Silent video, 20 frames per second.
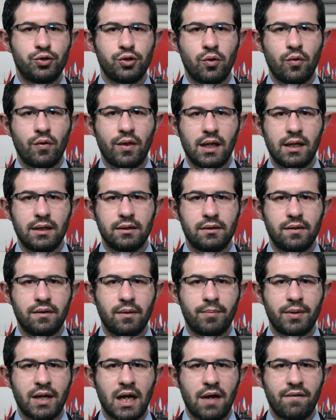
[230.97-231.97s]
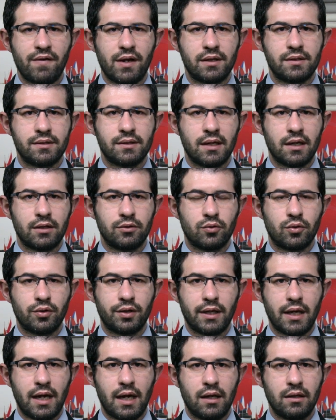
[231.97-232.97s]
show that the private sector
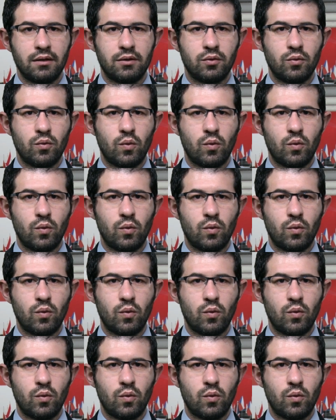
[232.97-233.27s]
gained